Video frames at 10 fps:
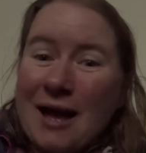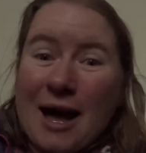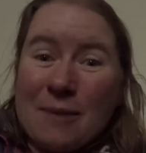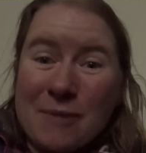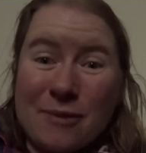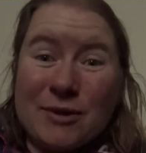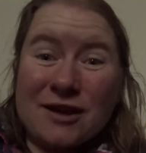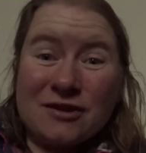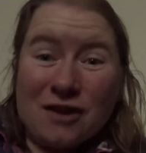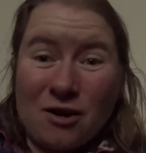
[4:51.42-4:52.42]
I bet we
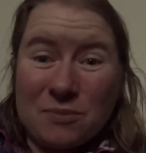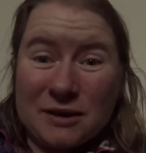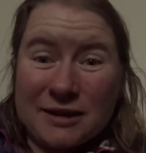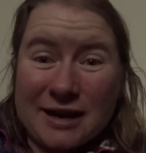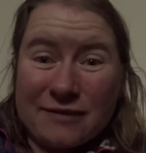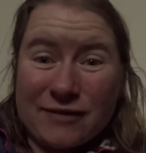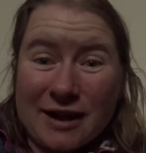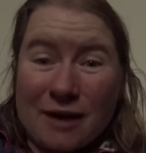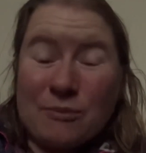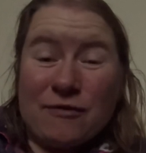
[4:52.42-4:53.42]
can all believe it
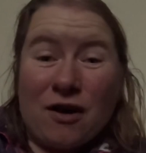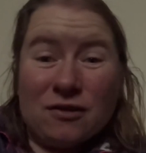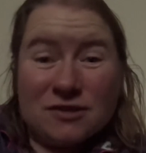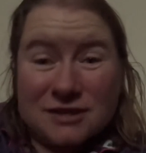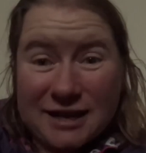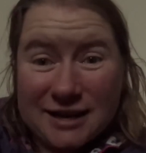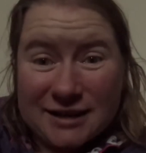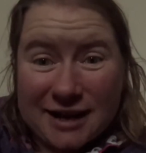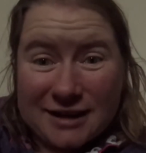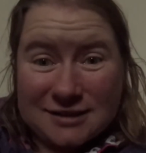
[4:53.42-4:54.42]
and we've all seen
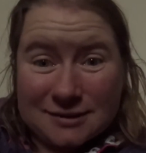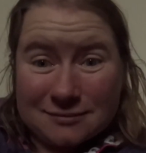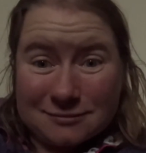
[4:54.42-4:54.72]
it.